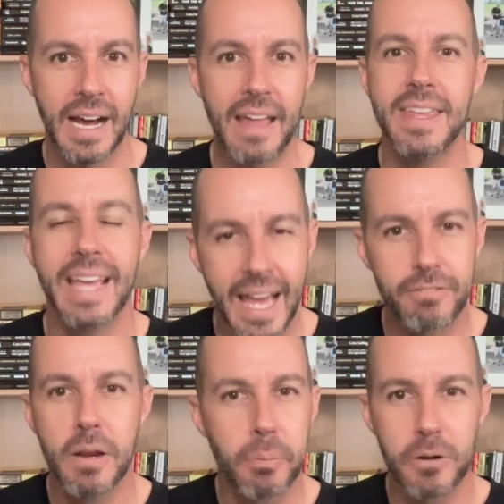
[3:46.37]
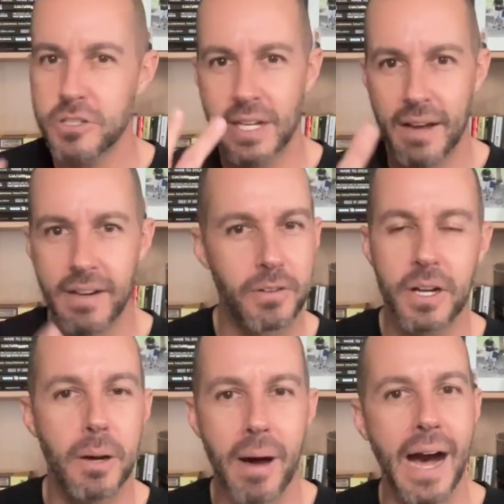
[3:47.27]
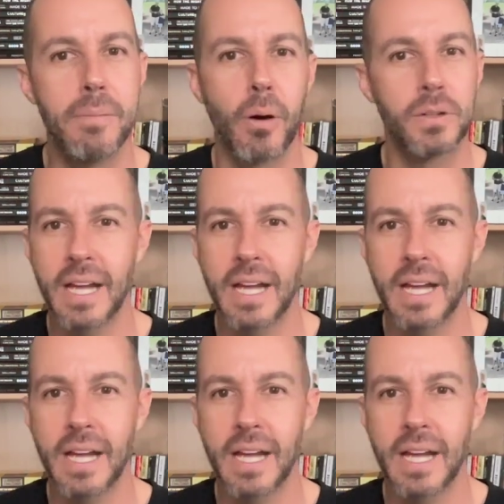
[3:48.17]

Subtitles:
I think every person I've ever come eyeball